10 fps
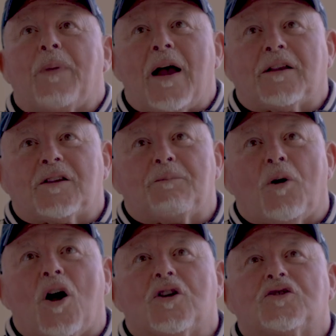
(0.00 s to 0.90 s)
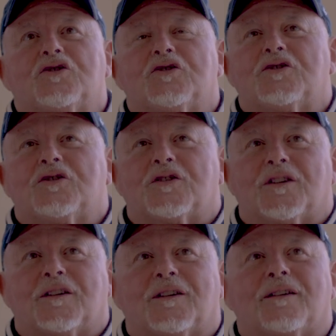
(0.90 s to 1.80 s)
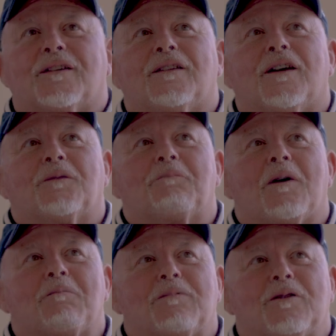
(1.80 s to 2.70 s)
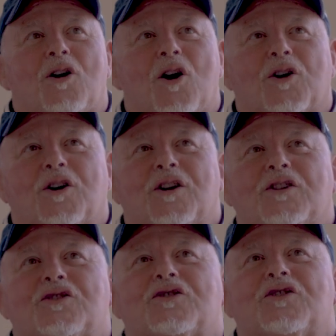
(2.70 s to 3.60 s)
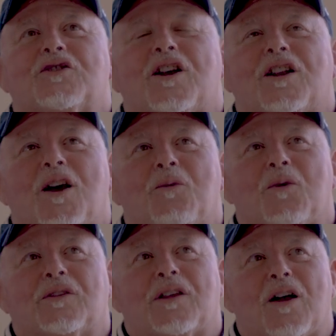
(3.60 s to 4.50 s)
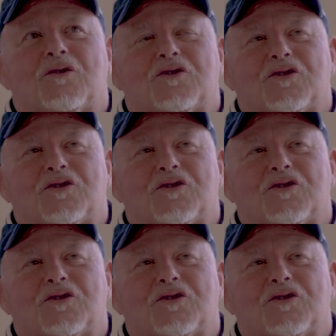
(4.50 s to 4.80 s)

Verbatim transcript: back to Boston to collect my belongings, and then I went down